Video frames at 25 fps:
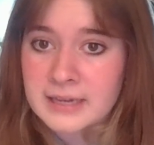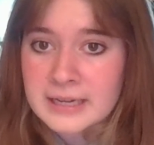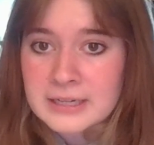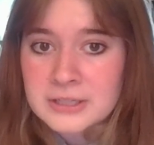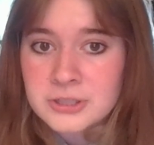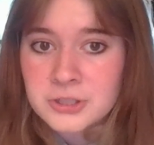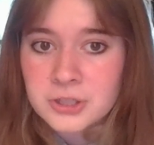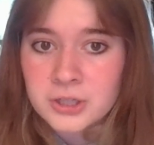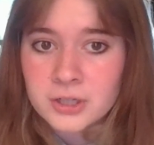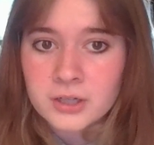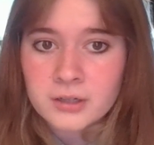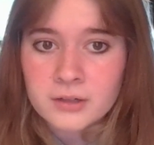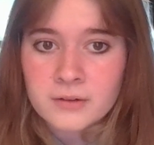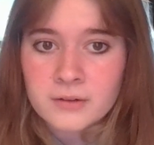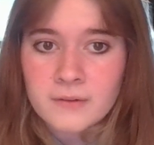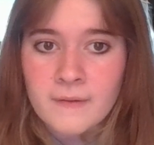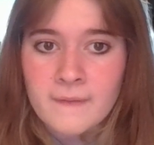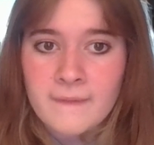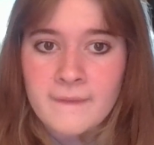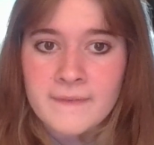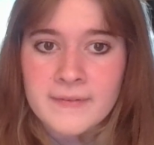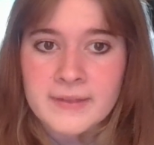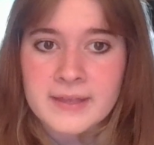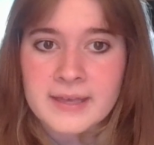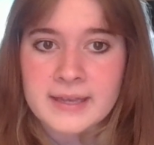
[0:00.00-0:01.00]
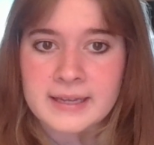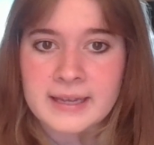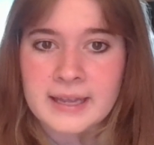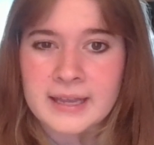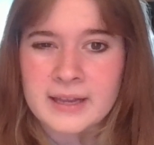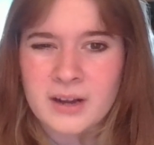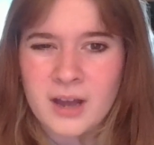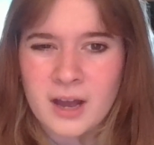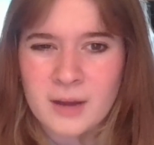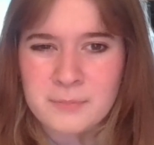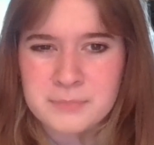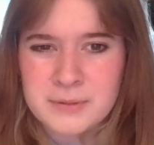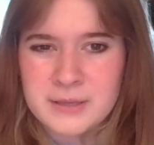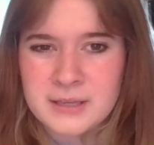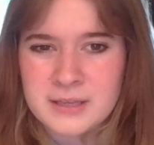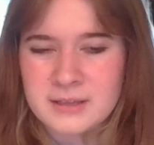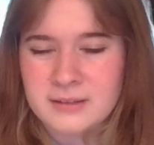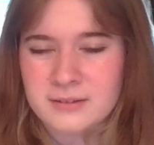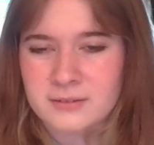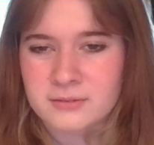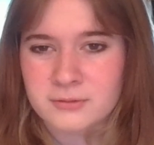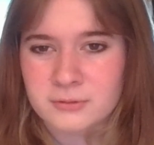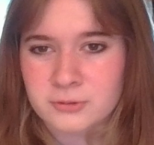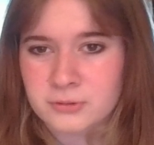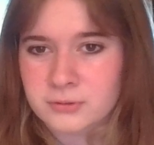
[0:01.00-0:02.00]
nature, they cannot
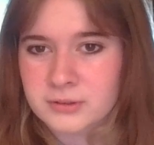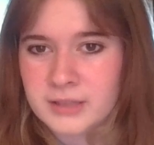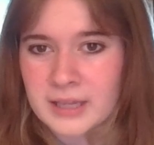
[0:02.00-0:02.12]
be